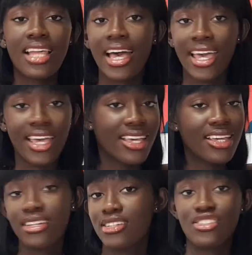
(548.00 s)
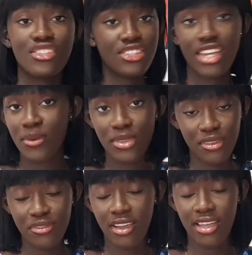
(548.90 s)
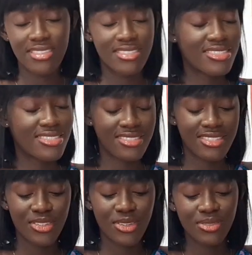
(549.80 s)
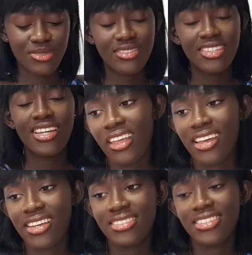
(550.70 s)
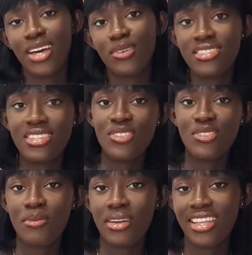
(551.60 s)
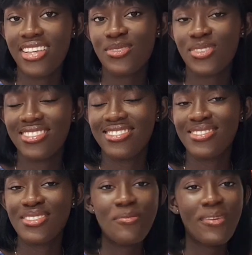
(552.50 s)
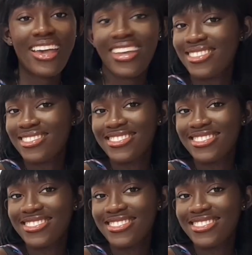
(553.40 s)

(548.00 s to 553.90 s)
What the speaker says: like, share with your friends, you know, and I will see you in my next one. Bye.